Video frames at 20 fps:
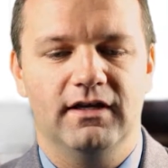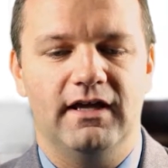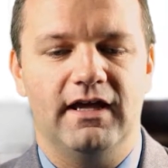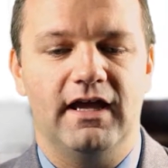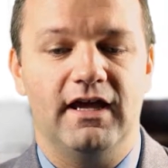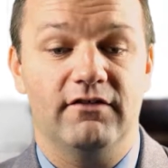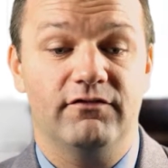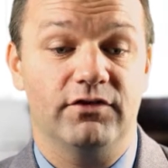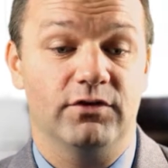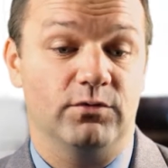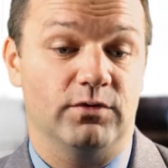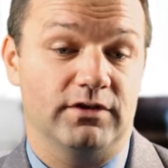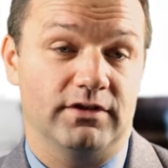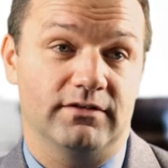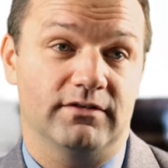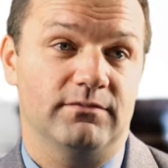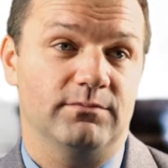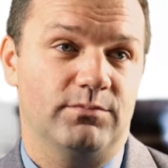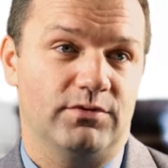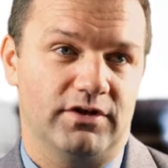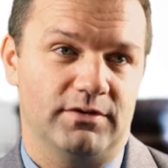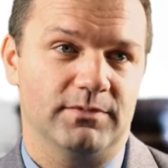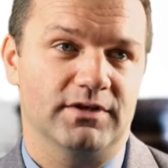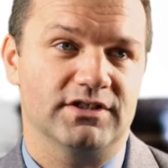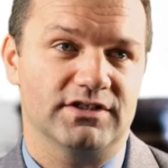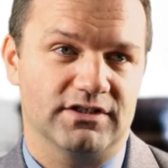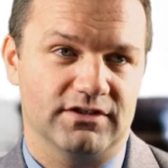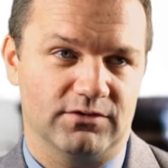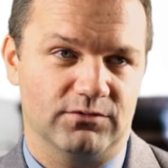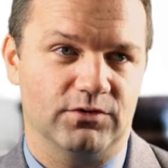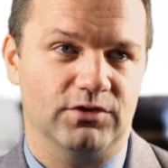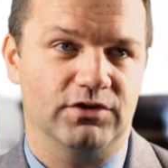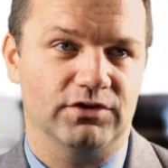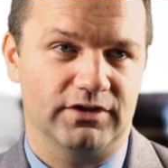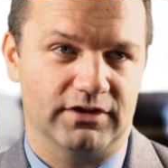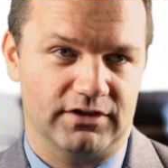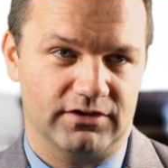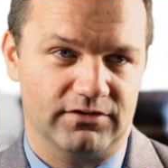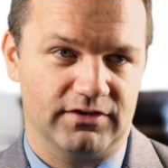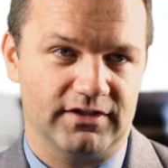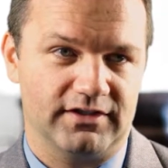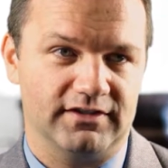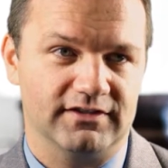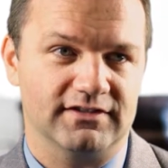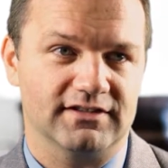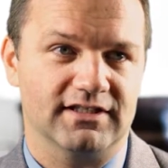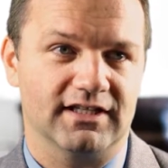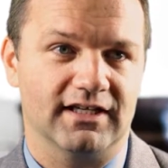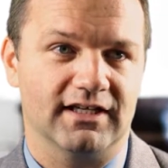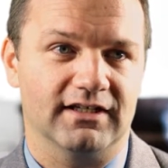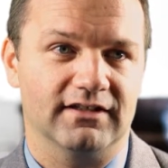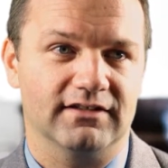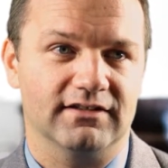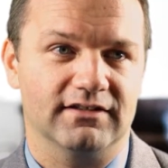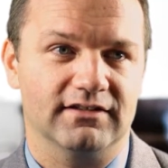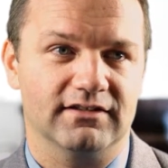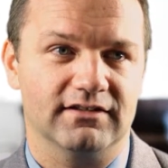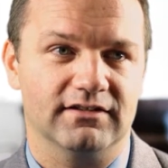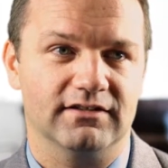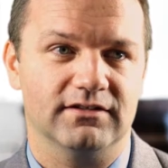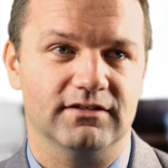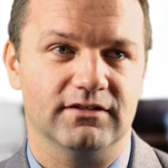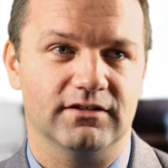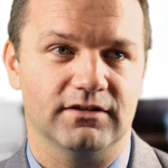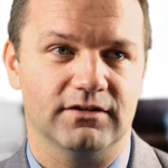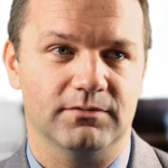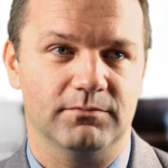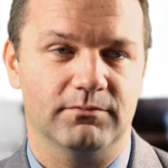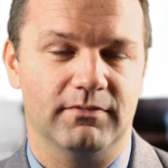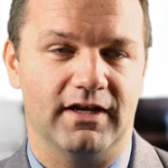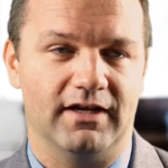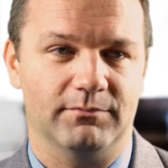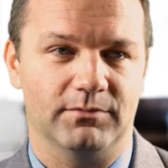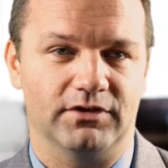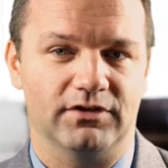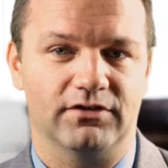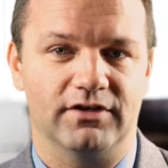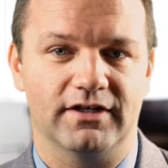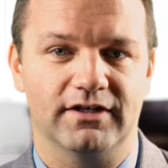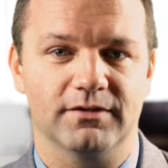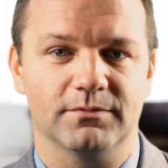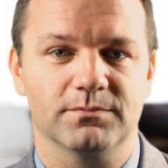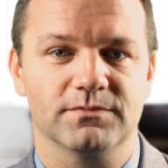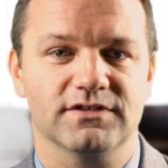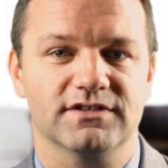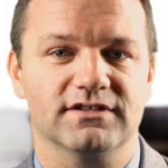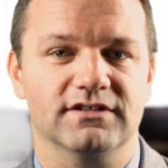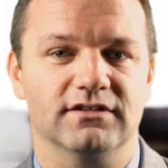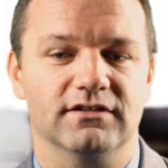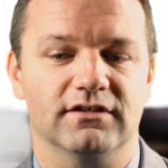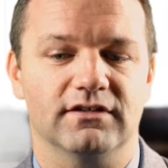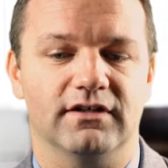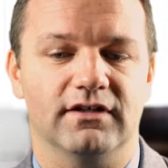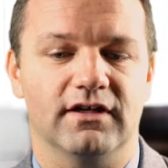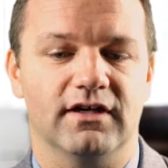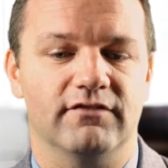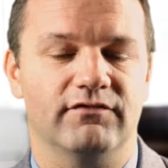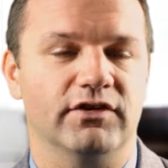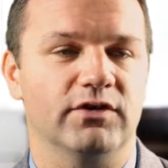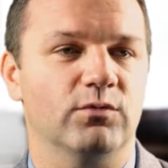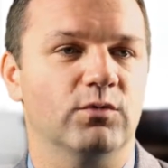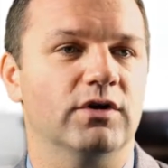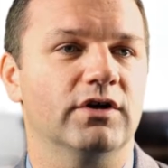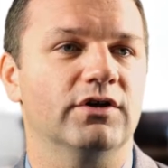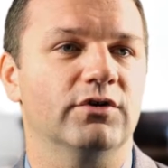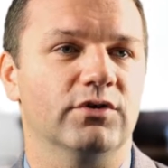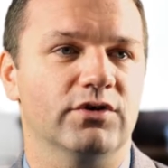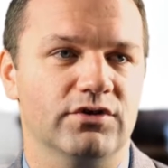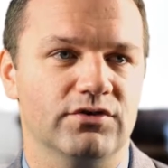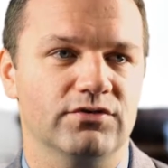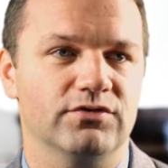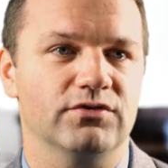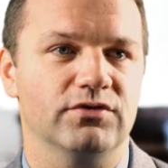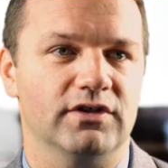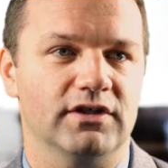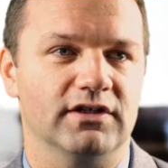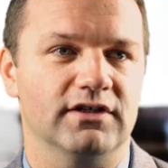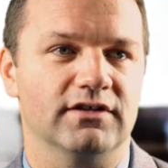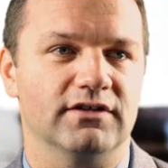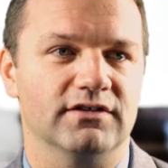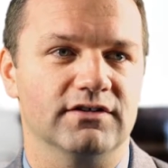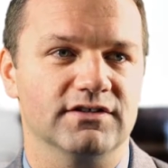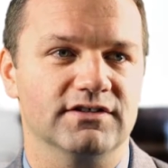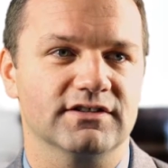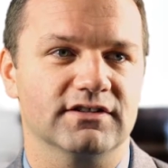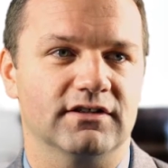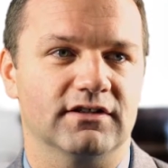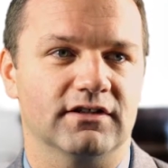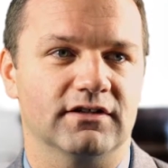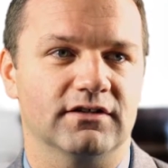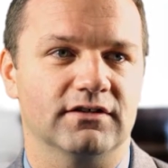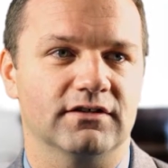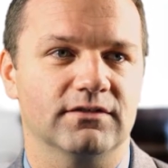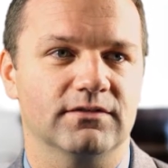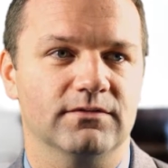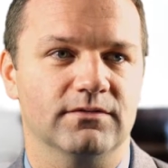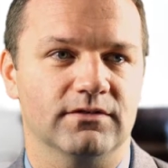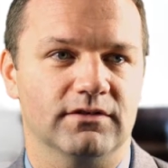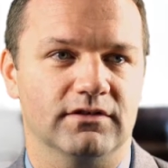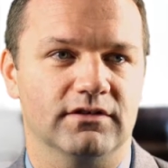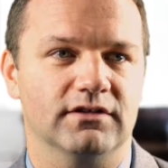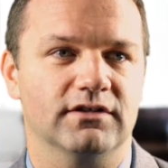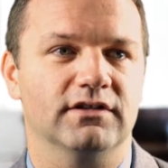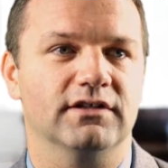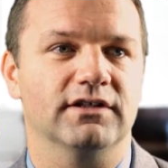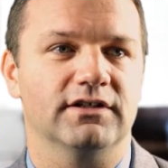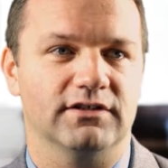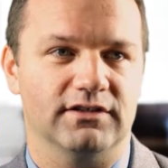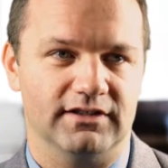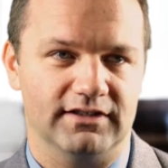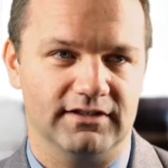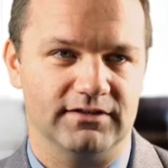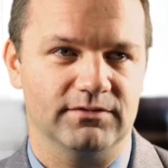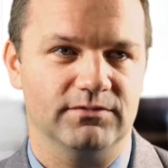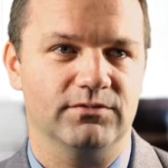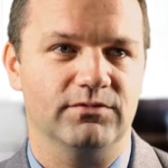everyone pretty much in the world agrees that mammograms every 1 or 2 years are clearly